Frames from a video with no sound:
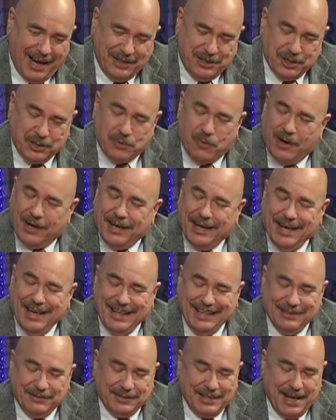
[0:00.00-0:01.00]
just want to
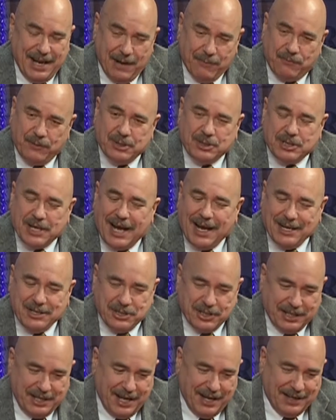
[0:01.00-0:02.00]
emphasize
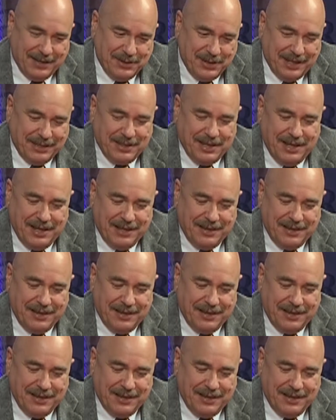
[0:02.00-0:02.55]
again that the,